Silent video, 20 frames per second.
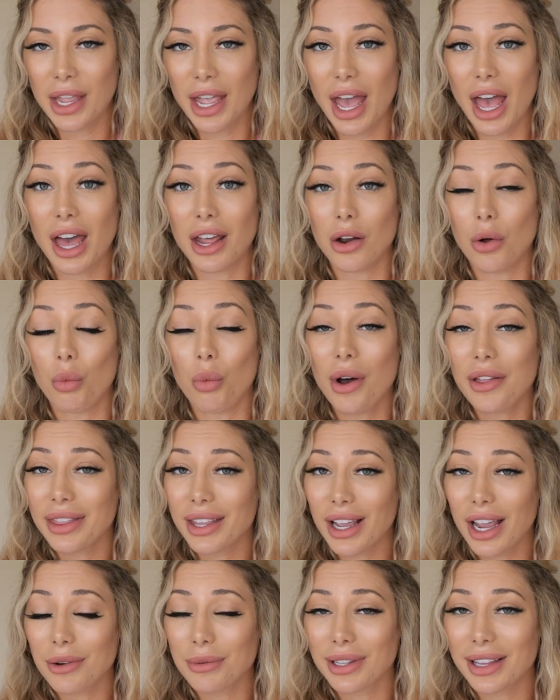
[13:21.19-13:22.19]
And one
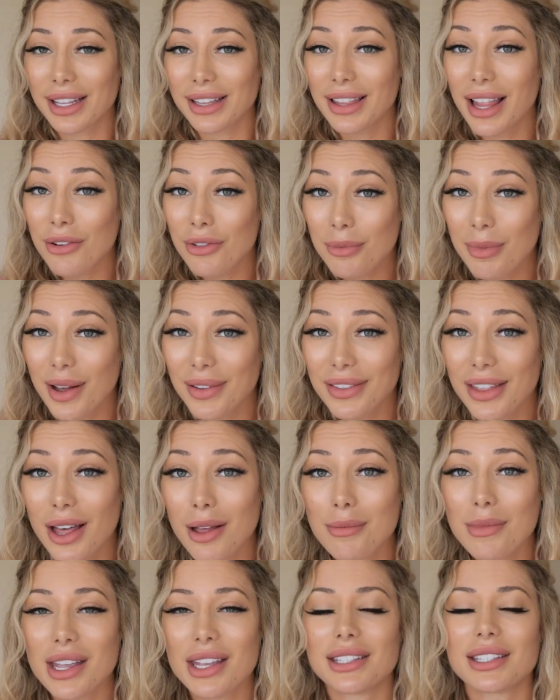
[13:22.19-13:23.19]
thing I really love about
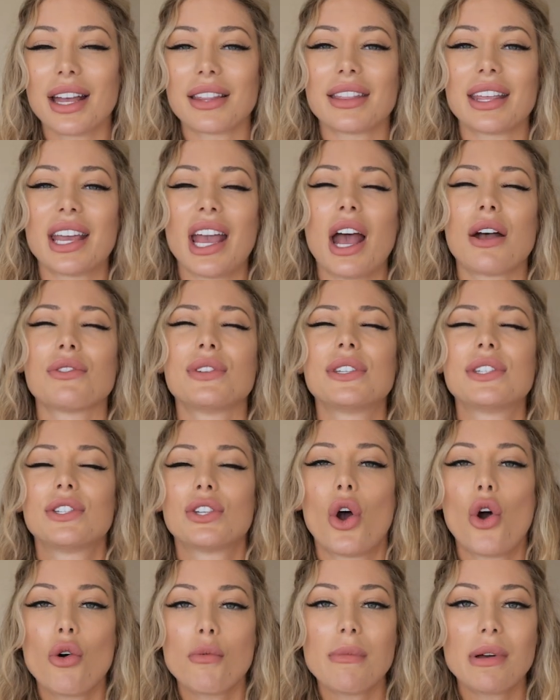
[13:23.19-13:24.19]
them is that they have
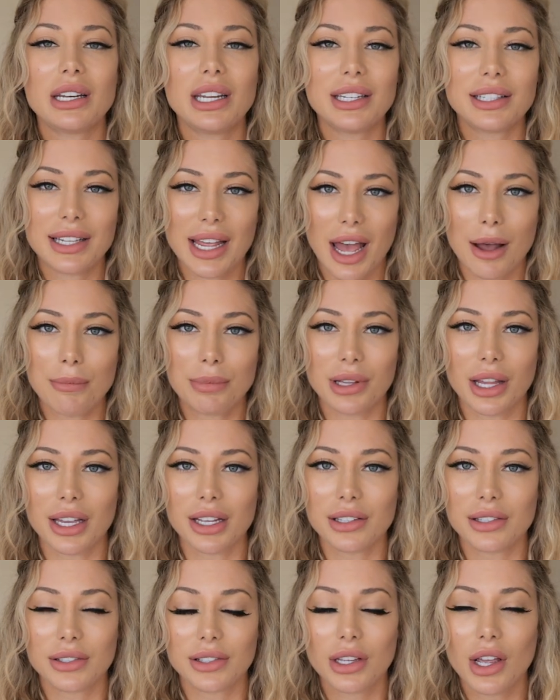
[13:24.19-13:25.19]
so many
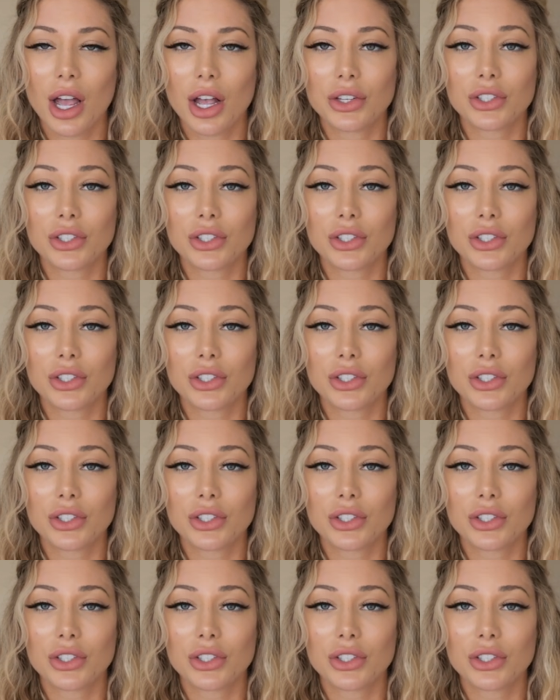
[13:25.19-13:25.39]
templates.